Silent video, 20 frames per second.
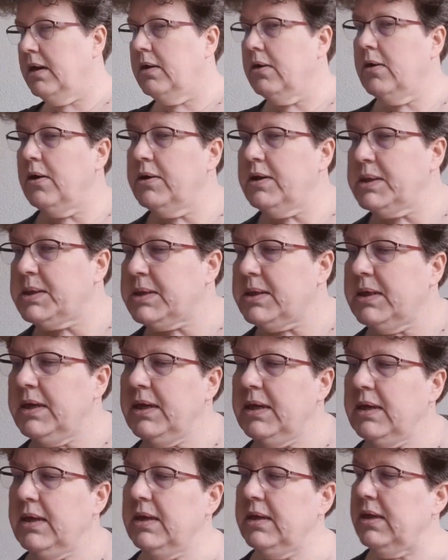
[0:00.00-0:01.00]

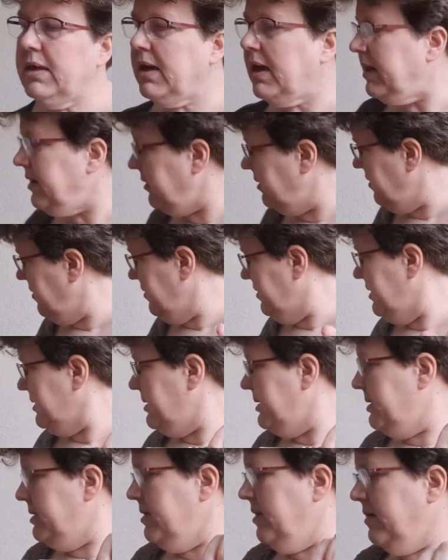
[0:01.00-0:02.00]
honestly, I don't know,
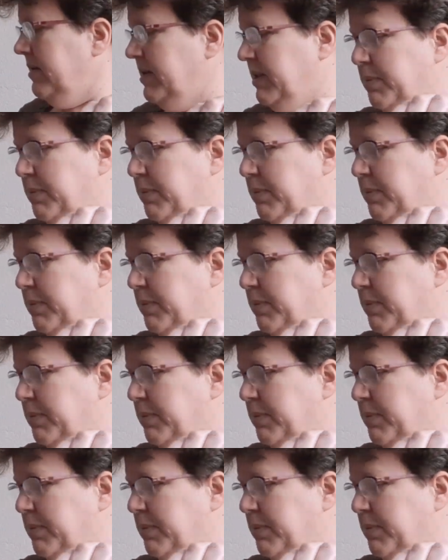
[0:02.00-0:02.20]
this is not